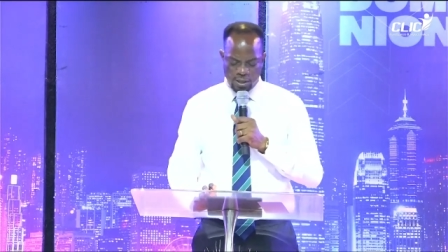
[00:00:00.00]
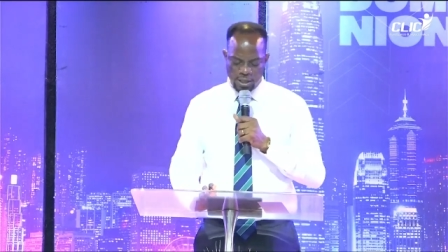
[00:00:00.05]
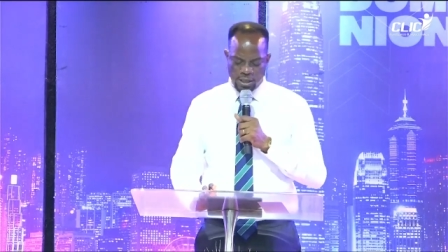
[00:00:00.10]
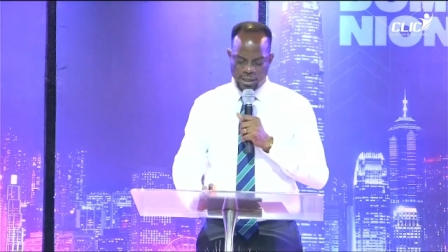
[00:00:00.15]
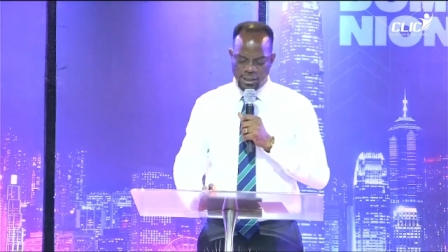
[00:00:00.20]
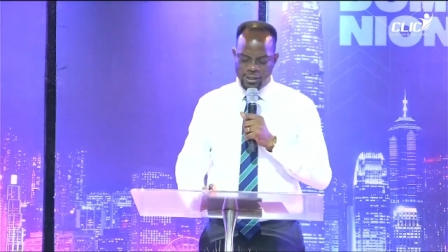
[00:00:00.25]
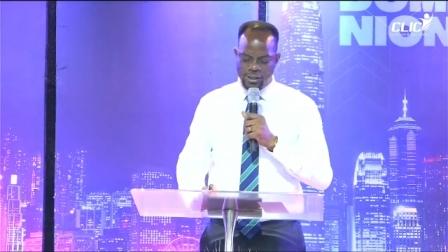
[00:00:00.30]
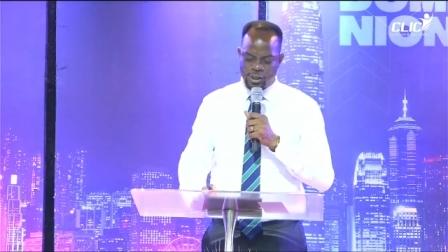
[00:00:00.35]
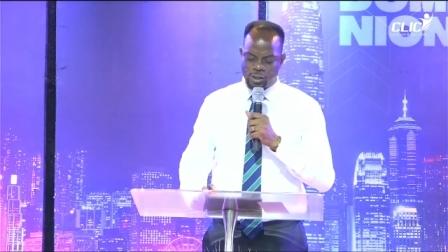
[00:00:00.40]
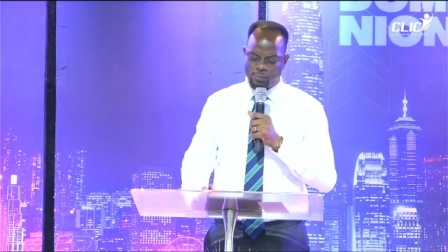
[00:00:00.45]

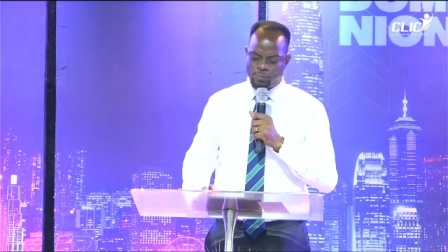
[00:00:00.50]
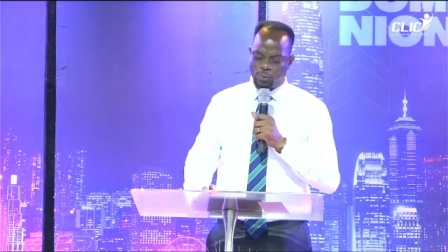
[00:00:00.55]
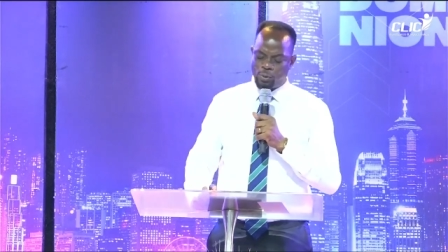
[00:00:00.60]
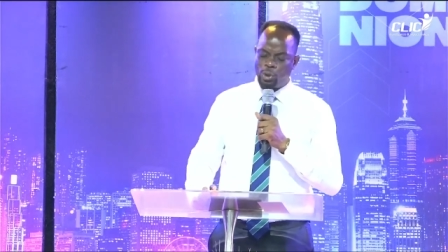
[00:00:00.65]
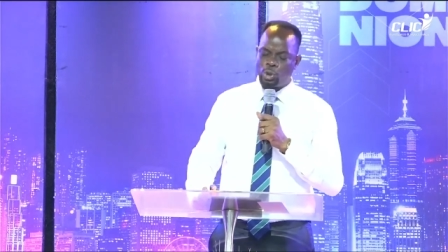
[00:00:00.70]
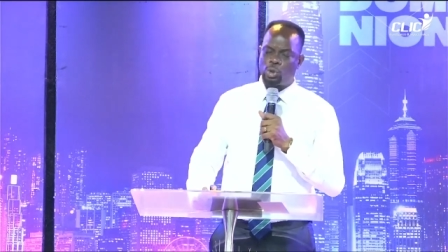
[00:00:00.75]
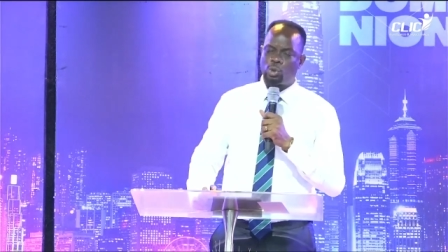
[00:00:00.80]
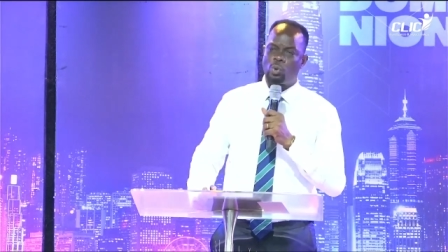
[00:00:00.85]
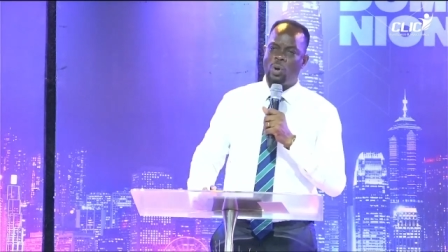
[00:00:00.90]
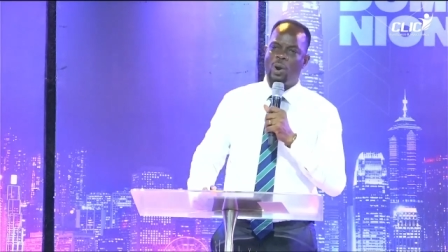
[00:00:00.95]

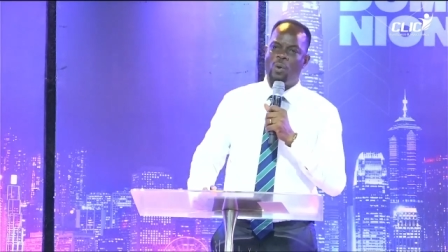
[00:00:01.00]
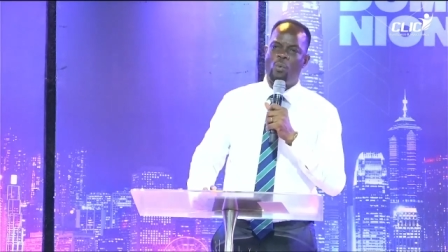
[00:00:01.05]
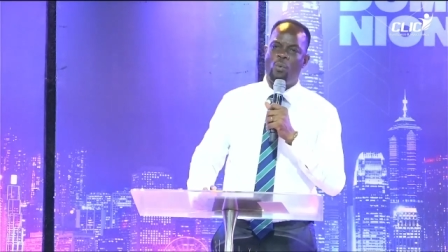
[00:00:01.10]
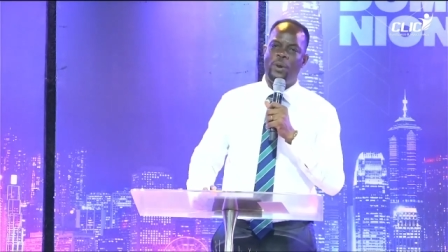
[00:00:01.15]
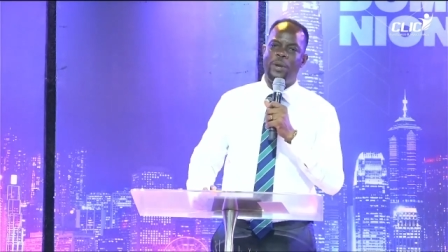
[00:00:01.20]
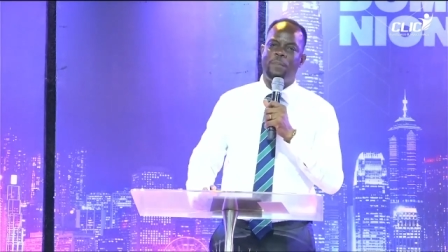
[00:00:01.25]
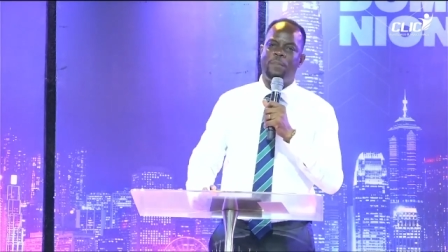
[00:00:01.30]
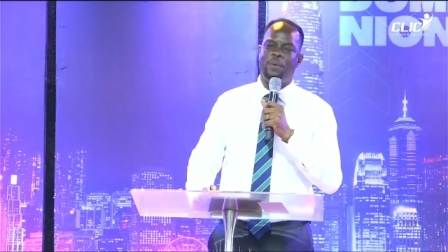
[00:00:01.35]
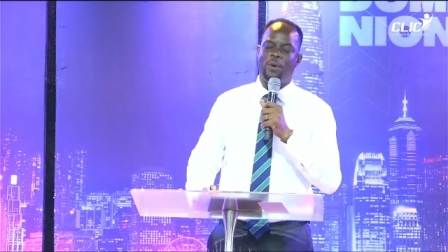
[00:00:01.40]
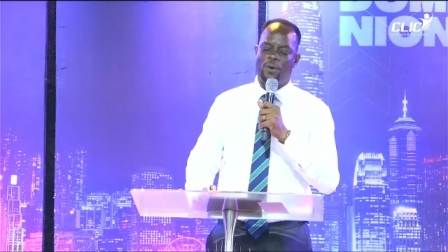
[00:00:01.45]
spiritual
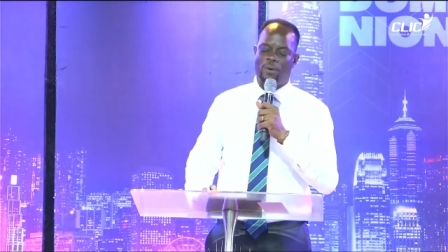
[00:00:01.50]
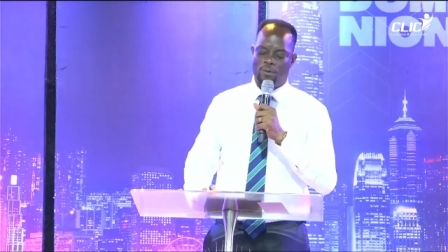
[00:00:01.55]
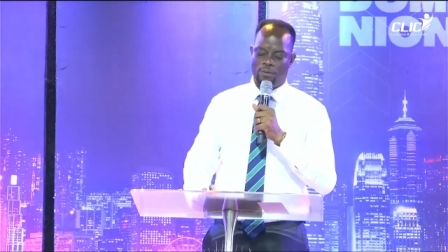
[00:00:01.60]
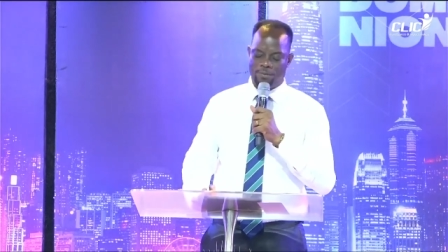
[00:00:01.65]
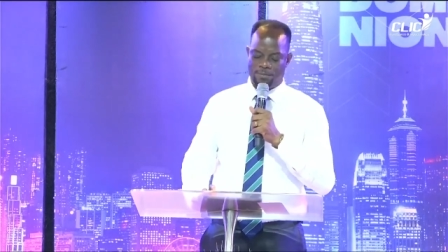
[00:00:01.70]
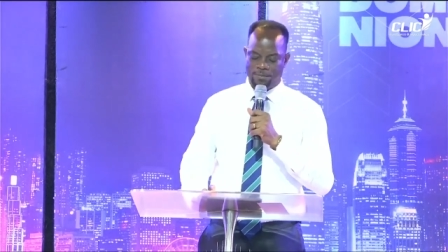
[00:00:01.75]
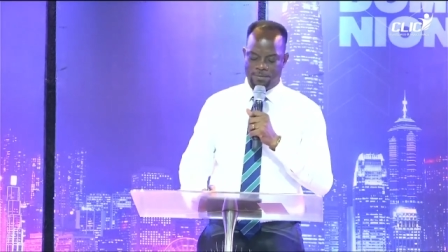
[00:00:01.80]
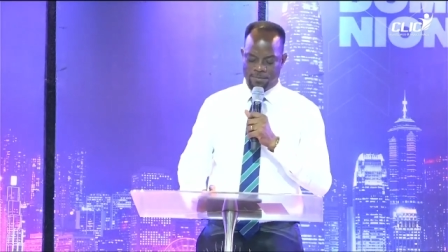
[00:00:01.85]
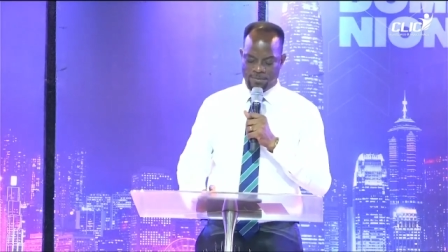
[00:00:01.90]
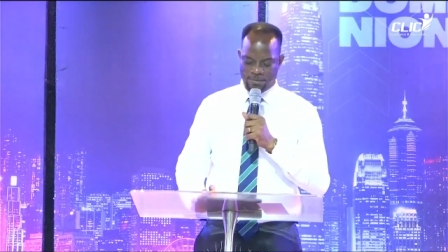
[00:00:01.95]

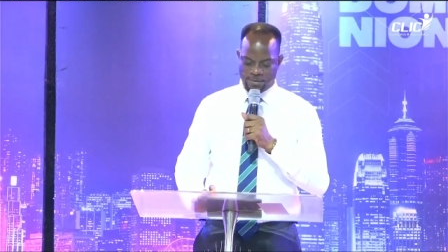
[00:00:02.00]
weapon